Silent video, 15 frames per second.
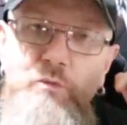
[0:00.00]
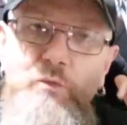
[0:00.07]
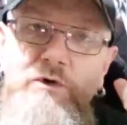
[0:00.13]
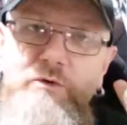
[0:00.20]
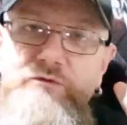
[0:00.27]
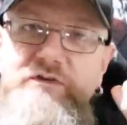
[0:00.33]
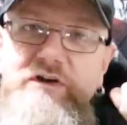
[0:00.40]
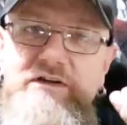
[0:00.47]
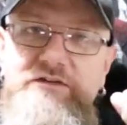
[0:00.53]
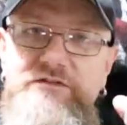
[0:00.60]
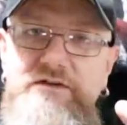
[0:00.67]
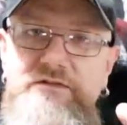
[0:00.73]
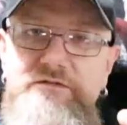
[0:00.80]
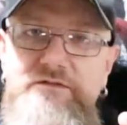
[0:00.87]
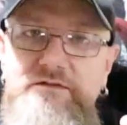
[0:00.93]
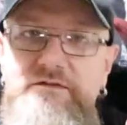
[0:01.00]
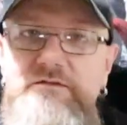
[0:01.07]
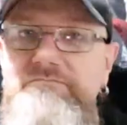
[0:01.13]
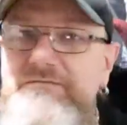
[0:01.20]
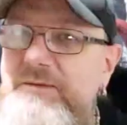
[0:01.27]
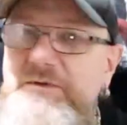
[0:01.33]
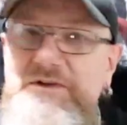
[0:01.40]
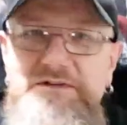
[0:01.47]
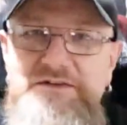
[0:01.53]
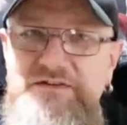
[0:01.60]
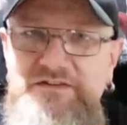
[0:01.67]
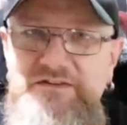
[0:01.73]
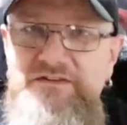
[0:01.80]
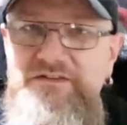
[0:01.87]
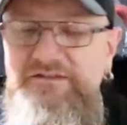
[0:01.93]
will taste different. I mean,
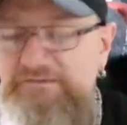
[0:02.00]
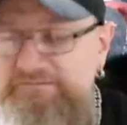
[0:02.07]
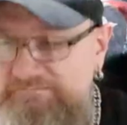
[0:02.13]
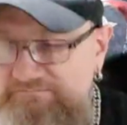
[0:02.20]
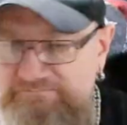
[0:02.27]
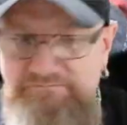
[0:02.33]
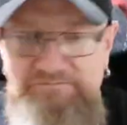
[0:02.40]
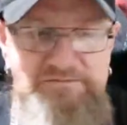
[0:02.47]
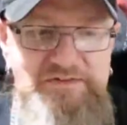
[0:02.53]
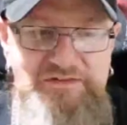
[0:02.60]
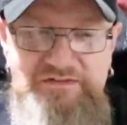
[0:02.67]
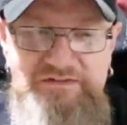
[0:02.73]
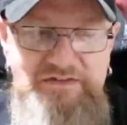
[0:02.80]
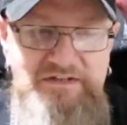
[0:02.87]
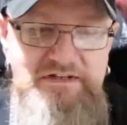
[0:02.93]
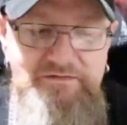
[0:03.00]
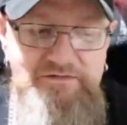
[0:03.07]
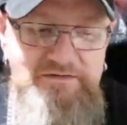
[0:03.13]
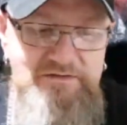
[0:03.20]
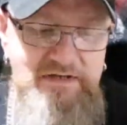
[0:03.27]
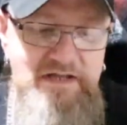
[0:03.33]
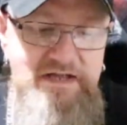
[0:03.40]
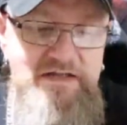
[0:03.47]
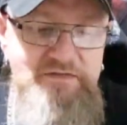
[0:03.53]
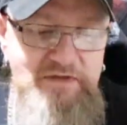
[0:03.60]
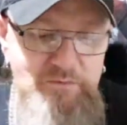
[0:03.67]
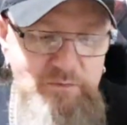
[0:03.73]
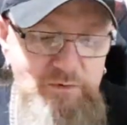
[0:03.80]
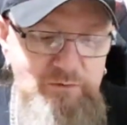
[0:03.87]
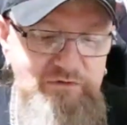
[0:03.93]
this is a given.
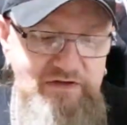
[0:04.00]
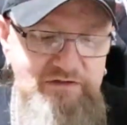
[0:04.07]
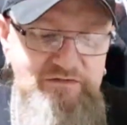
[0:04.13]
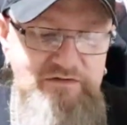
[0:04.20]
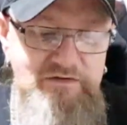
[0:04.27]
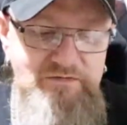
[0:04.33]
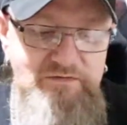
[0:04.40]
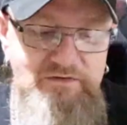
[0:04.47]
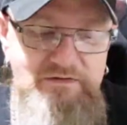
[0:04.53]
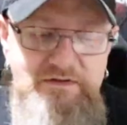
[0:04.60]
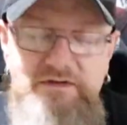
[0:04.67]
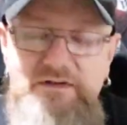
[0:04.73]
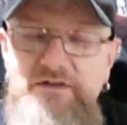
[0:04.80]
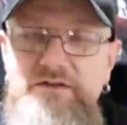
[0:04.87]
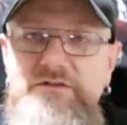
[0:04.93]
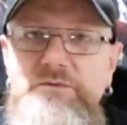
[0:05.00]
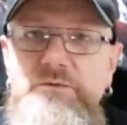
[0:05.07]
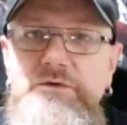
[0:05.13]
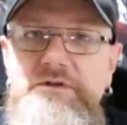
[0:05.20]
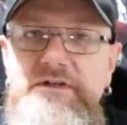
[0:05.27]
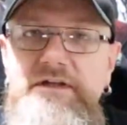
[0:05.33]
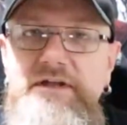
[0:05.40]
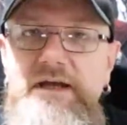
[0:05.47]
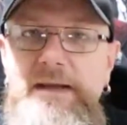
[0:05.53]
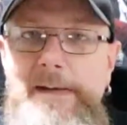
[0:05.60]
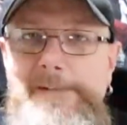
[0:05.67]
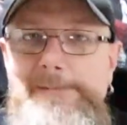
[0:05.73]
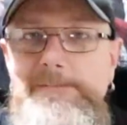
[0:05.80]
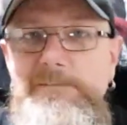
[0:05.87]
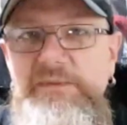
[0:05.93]
They will taste different to what you get
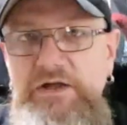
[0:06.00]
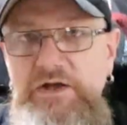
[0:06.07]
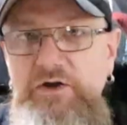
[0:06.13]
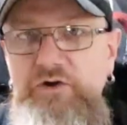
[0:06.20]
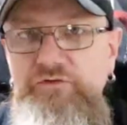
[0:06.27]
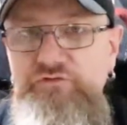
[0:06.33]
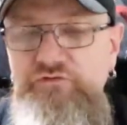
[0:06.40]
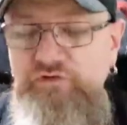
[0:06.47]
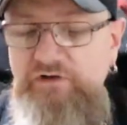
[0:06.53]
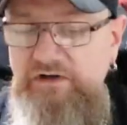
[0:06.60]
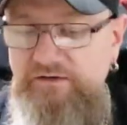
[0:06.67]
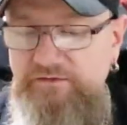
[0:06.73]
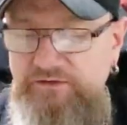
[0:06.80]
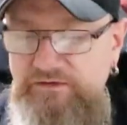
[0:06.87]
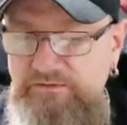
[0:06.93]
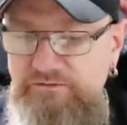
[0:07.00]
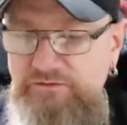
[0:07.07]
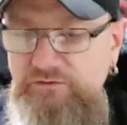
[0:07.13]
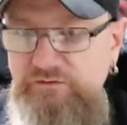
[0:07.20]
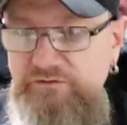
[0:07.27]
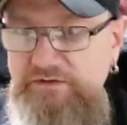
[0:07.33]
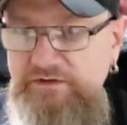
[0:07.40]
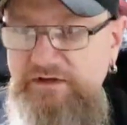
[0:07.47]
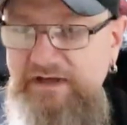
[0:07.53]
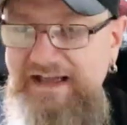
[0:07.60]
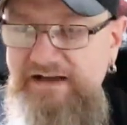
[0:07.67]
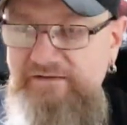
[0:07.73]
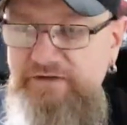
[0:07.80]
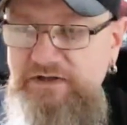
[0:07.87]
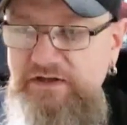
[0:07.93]
on draft or on
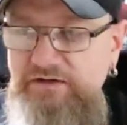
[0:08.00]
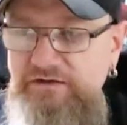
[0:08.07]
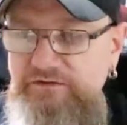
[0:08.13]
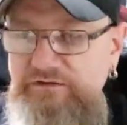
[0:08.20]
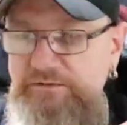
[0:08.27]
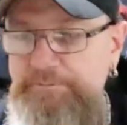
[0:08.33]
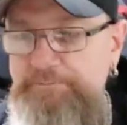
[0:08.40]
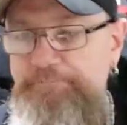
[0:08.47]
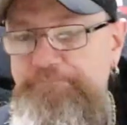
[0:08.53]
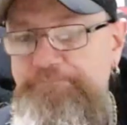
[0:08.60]
out of a cask.